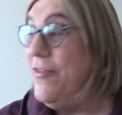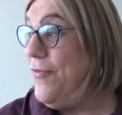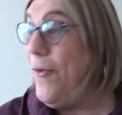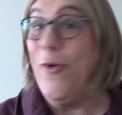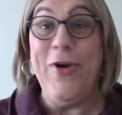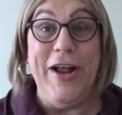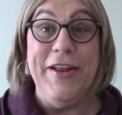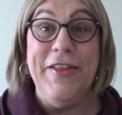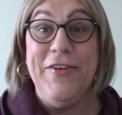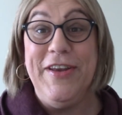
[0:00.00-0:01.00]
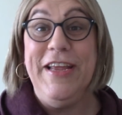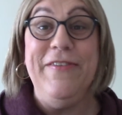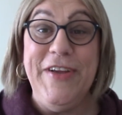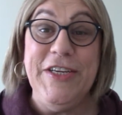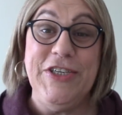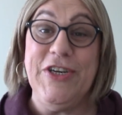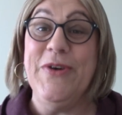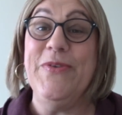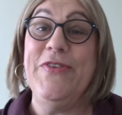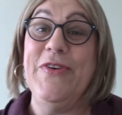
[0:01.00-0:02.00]
for another TV
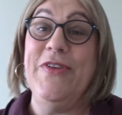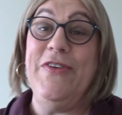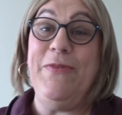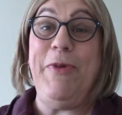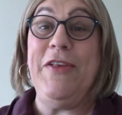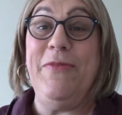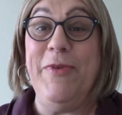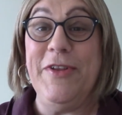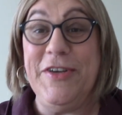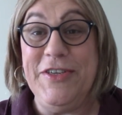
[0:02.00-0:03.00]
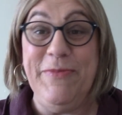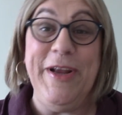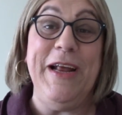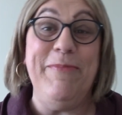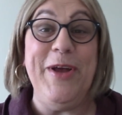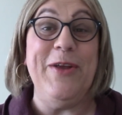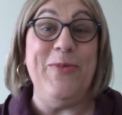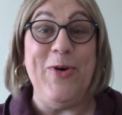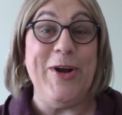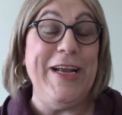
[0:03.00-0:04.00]
show. So there's a possibility she may not be on The
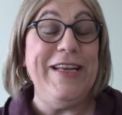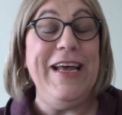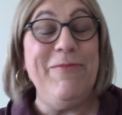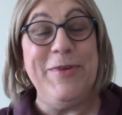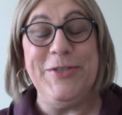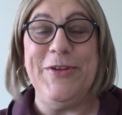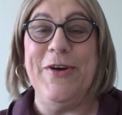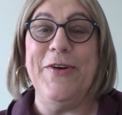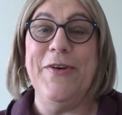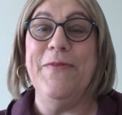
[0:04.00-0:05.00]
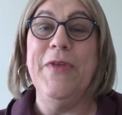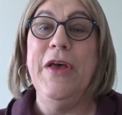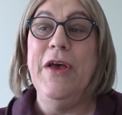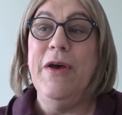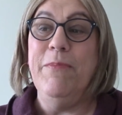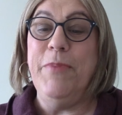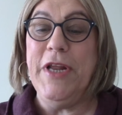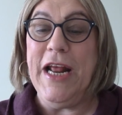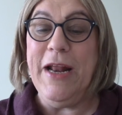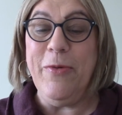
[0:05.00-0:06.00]
Walking Dead much longer. But
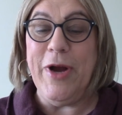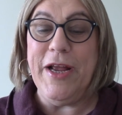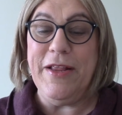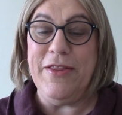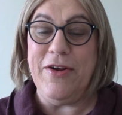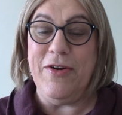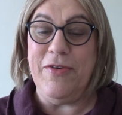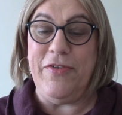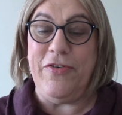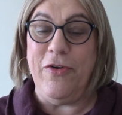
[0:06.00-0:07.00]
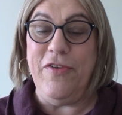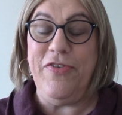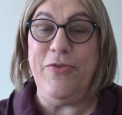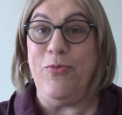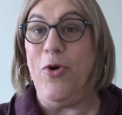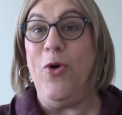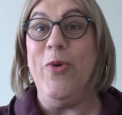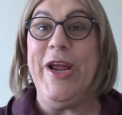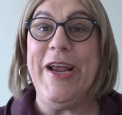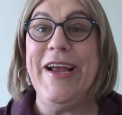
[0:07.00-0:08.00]
anyway, they're sort of
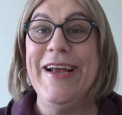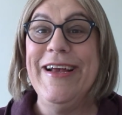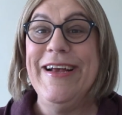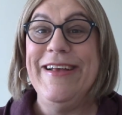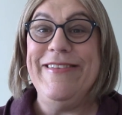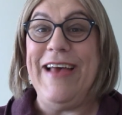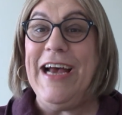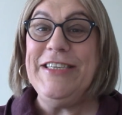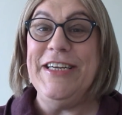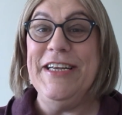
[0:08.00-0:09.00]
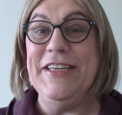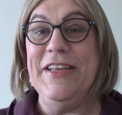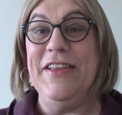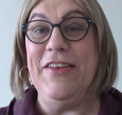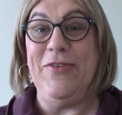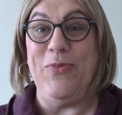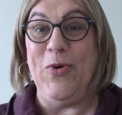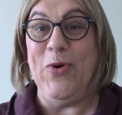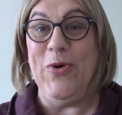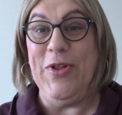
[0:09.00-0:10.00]
throwing Sasha into this
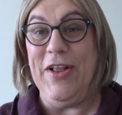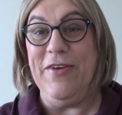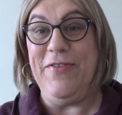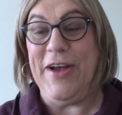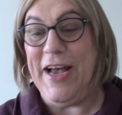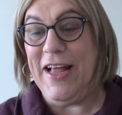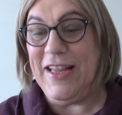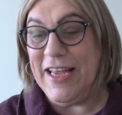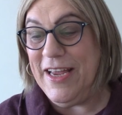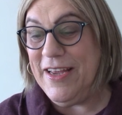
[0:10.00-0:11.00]
role of Holly.